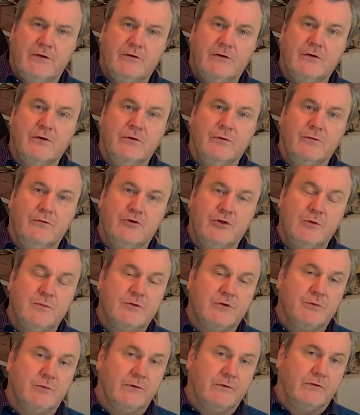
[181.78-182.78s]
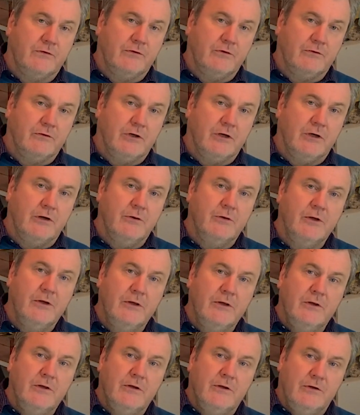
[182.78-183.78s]
the two. Jupiter wants to grow,
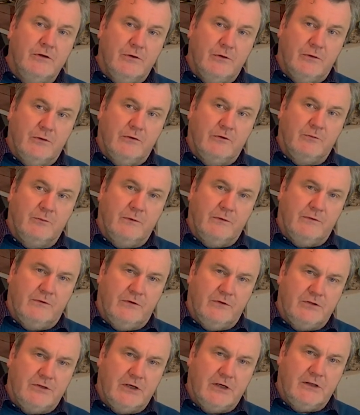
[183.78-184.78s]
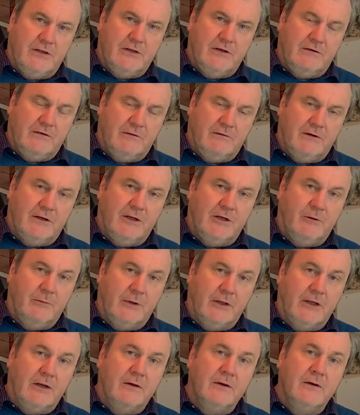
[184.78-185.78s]
Uranus wants to shake things around a
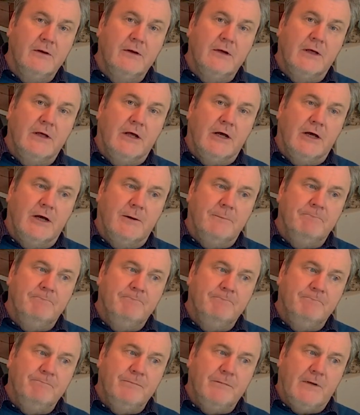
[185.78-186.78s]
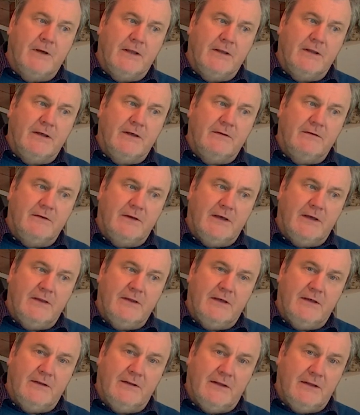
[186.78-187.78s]
bit, and
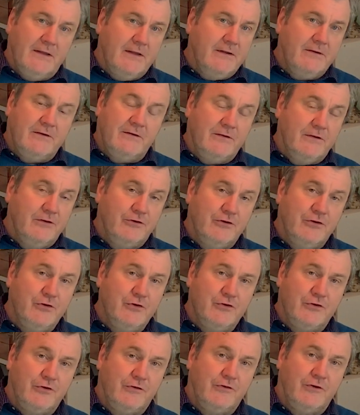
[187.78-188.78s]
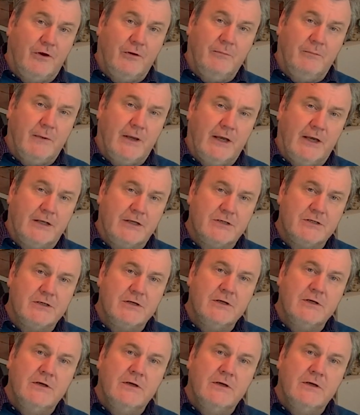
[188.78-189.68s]
the two just don't match.